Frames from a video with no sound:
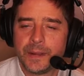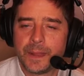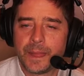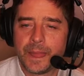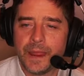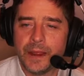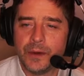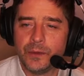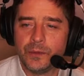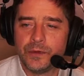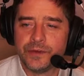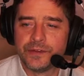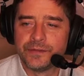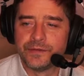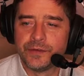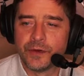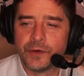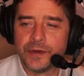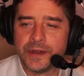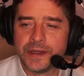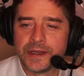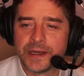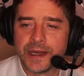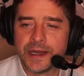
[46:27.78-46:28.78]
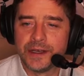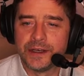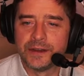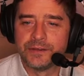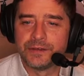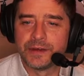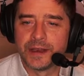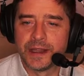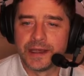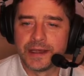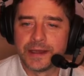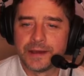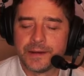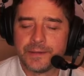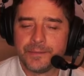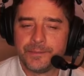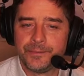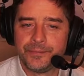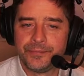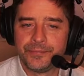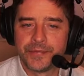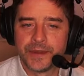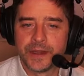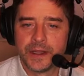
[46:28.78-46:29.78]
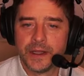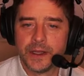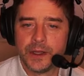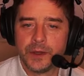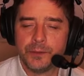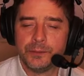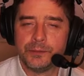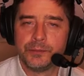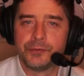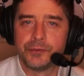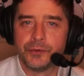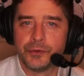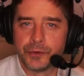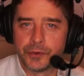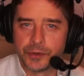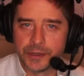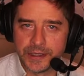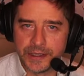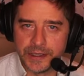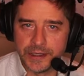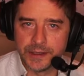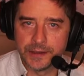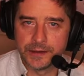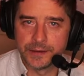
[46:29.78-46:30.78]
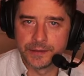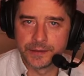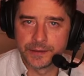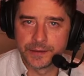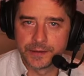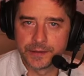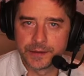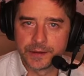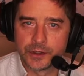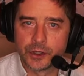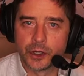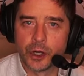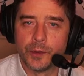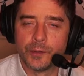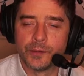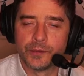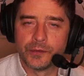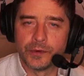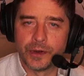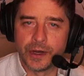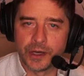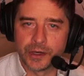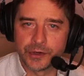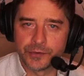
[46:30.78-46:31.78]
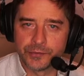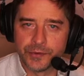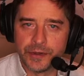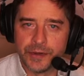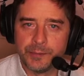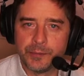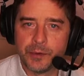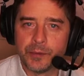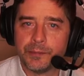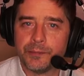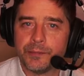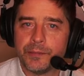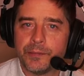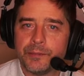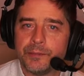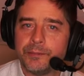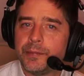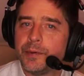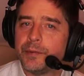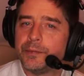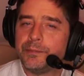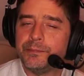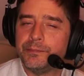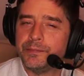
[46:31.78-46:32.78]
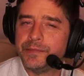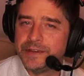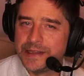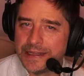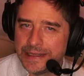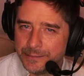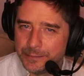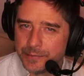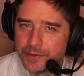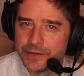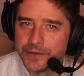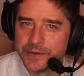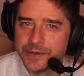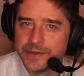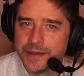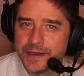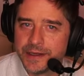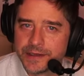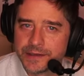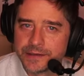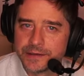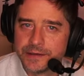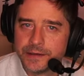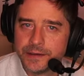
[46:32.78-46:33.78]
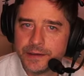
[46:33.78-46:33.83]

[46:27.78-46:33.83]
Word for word: It was very kind of like brotherly camaraderie, but deeper than that,